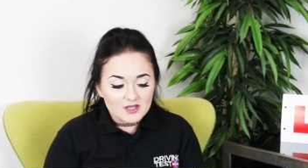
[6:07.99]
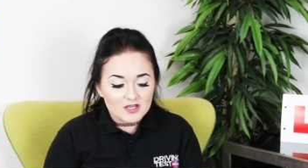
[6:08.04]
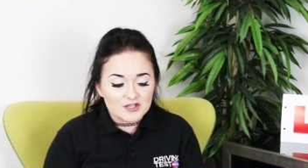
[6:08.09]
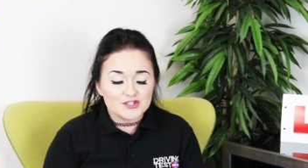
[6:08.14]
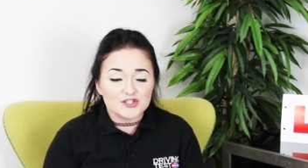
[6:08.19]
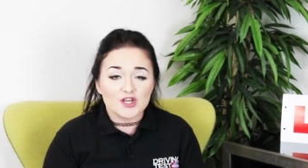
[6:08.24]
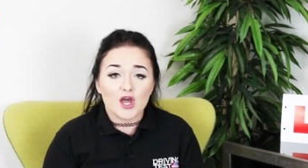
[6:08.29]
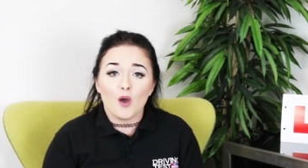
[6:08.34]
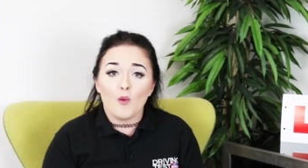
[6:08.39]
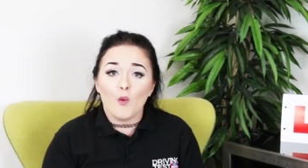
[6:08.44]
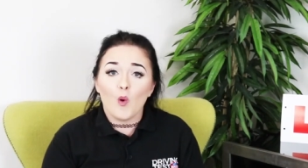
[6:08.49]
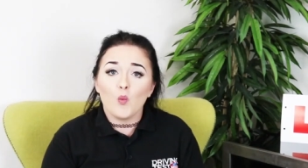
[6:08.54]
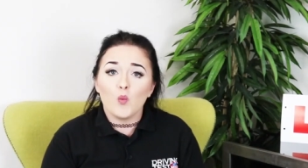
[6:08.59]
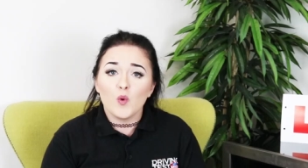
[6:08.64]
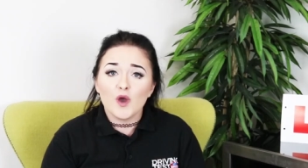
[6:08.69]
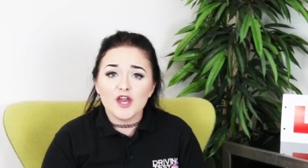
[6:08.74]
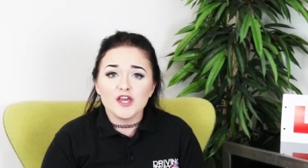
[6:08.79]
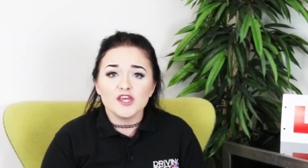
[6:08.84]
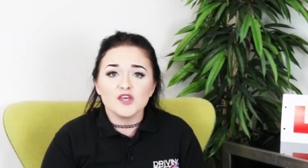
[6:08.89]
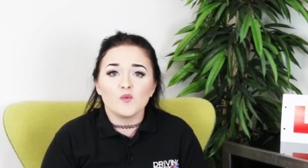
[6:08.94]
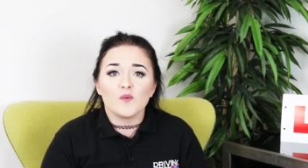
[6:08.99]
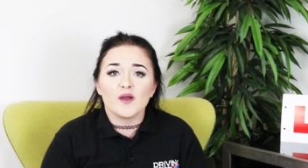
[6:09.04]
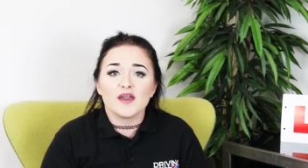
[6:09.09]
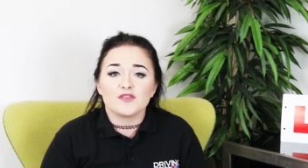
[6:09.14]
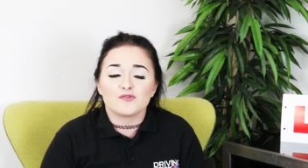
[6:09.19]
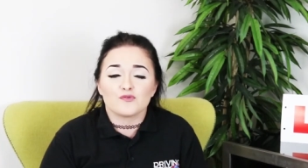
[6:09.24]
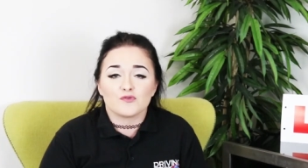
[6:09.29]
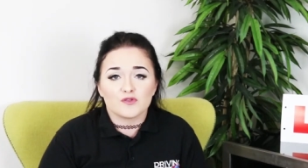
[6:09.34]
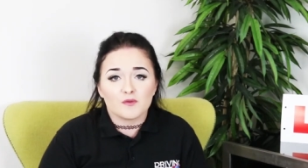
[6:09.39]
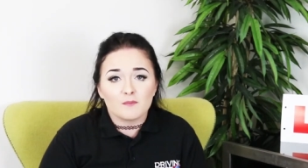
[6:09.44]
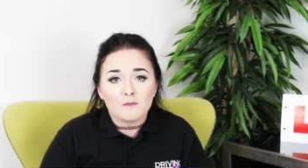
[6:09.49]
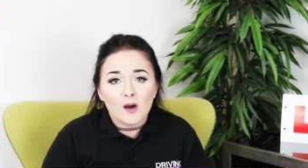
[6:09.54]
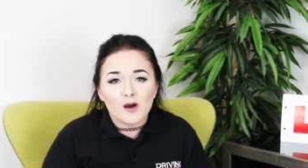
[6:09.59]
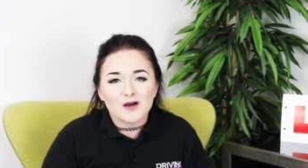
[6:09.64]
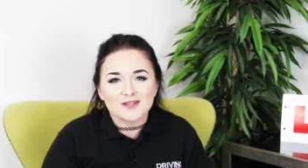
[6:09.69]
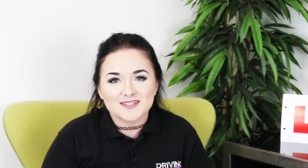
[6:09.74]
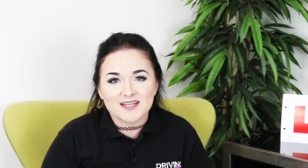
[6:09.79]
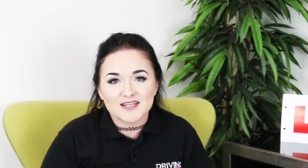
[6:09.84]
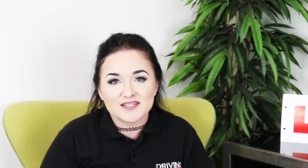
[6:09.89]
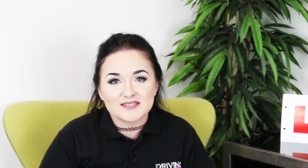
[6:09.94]
So work your way through the
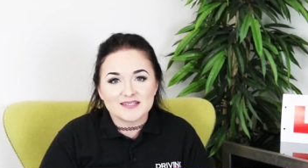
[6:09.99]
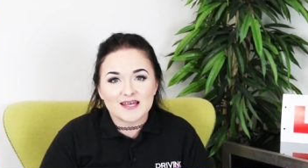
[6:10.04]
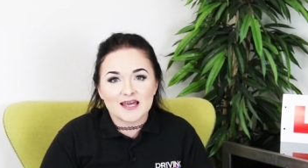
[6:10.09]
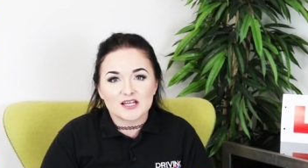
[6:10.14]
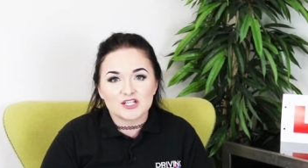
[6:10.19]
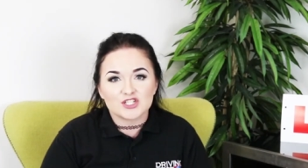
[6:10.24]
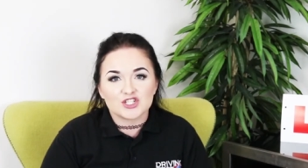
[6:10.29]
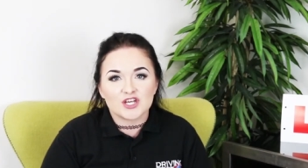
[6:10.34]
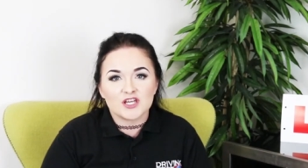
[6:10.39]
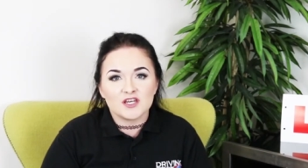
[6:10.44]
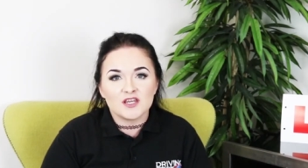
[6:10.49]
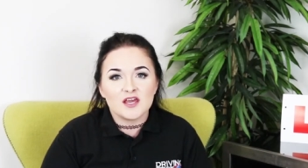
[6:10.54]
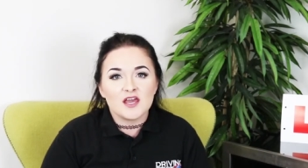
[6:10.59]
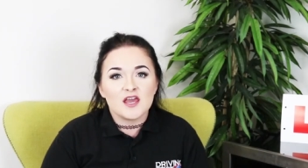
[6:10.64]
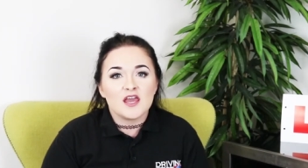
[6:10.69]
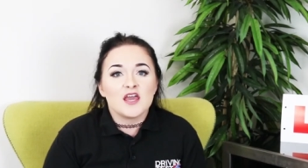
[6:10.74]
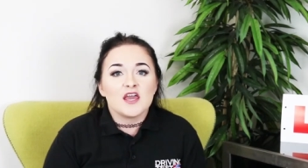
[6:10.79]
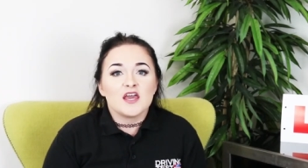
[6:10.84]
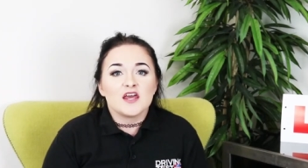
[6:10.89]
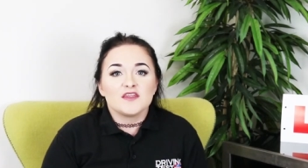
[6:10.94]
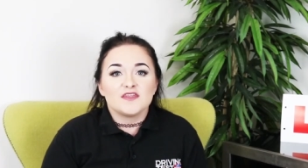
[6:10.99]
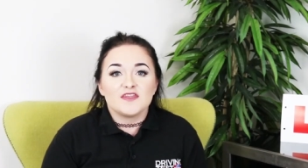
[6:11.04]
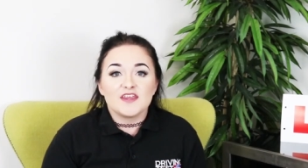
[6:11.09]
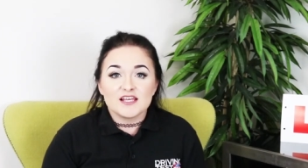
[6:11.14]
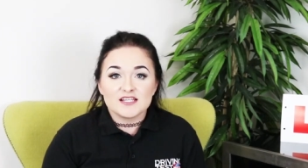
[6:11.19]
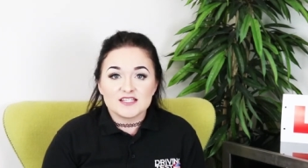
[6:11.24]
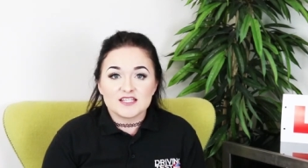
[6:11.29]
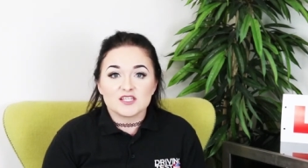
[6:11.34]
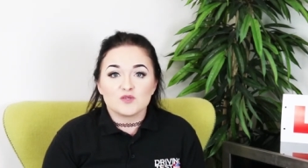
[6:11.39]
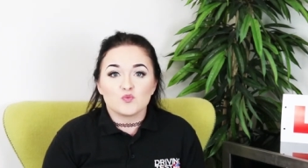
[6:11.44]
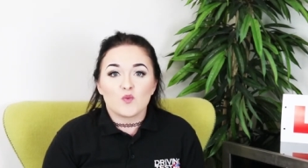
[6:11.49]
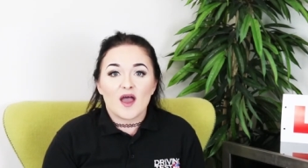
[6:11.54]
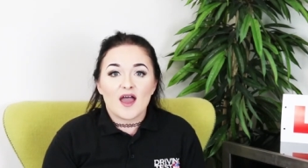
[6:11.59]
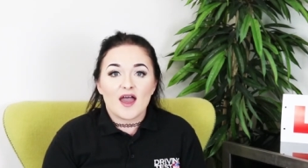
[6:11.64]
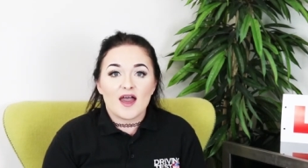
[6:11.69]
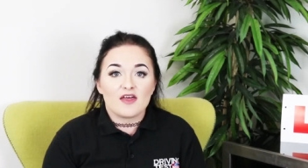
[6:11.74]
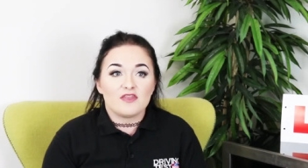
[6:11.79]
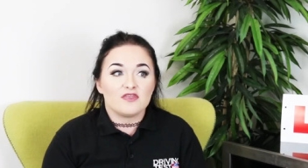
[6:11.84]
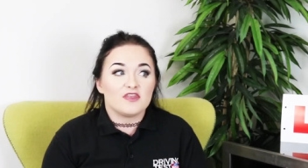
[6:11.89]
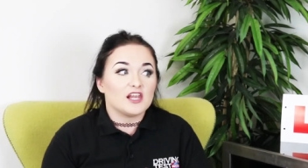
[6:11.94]
mock test section. This is
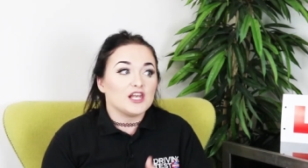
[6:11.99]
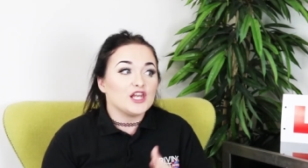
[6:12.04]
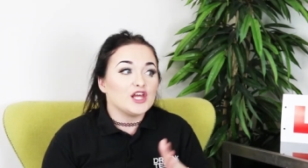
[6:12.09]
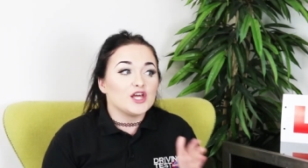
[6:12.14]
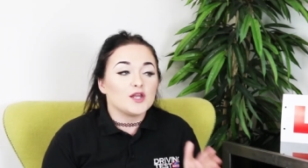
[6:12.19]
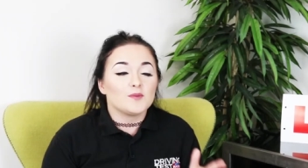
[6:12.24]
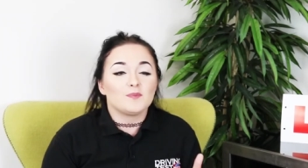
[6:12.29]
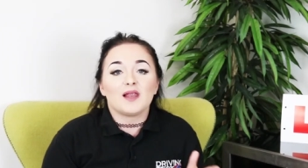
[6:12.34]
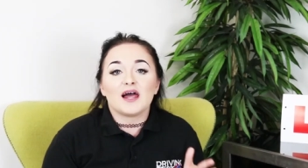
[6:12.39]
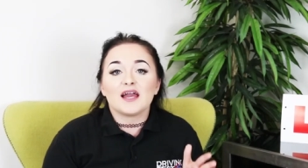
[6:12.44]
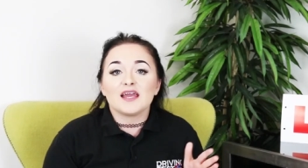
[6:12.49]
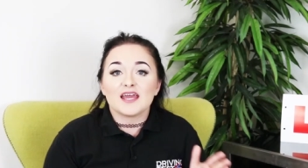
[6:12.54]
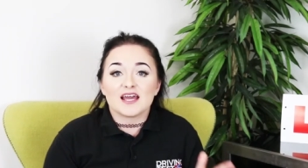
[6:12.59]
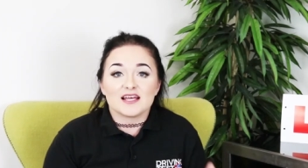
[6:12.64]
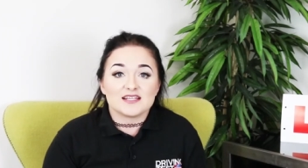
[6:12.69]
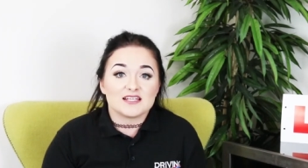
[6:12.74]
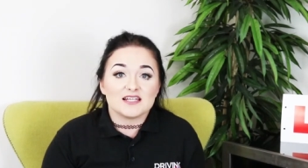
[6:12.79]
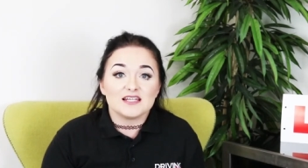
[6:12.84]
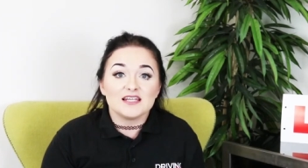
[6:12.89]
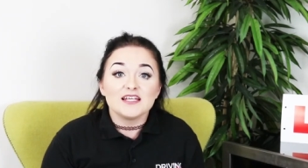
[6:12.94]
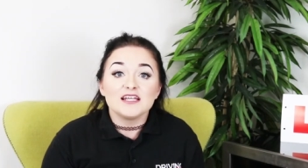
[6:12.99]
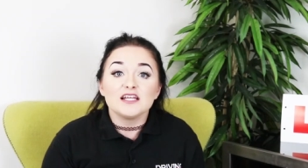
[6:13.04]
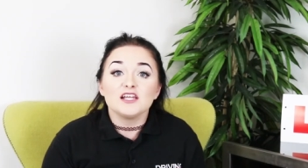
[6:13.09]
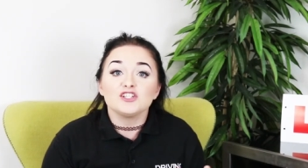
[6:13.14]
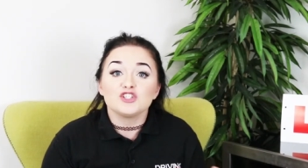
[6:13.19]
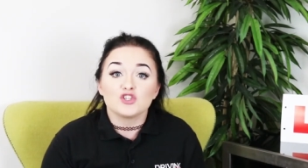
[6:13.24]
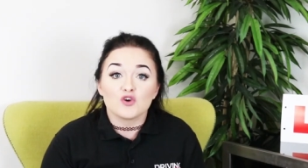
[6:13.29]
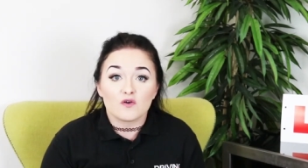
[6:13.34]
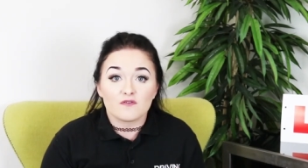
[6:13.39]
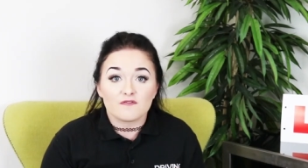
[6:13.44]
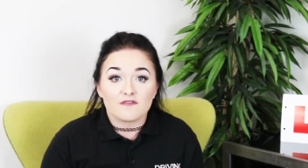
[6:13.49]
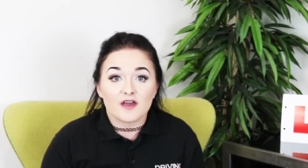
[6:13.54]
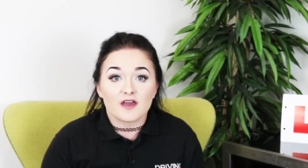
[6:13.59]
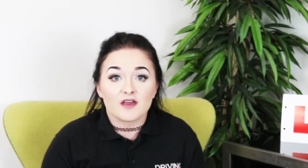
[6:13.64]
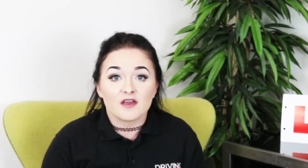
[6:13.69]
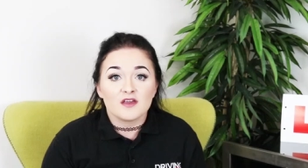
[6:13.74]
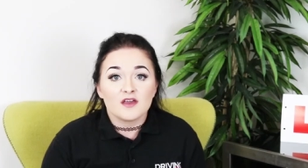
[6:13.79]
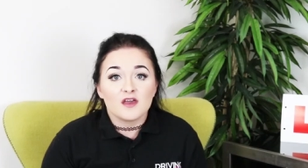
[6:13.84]
where the learner plan gets a little tougher.